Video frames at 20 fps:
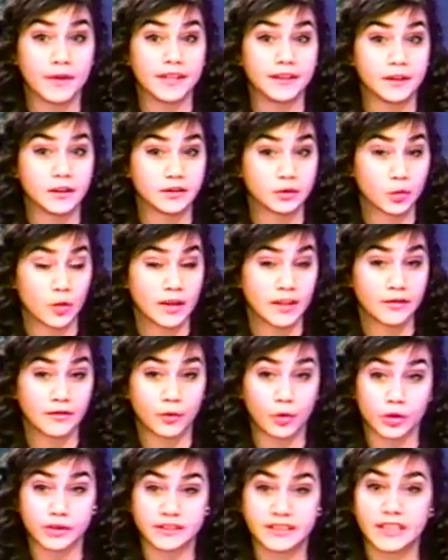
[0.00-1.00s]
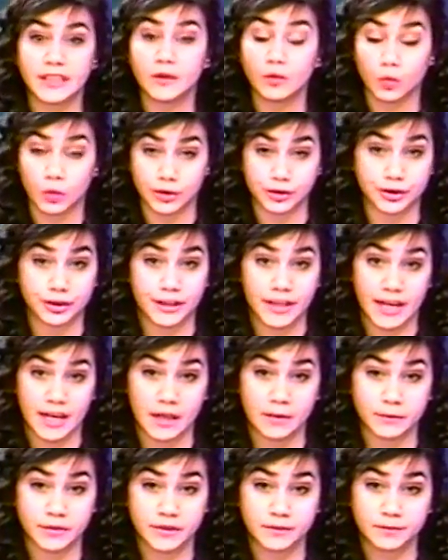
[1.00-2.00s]
in the 2014 Winter
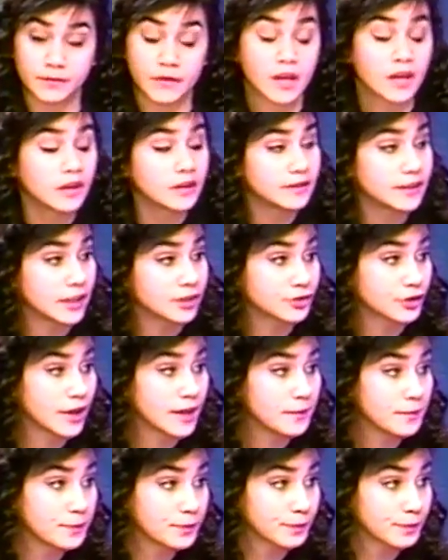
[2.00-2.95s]
Games. Desiree?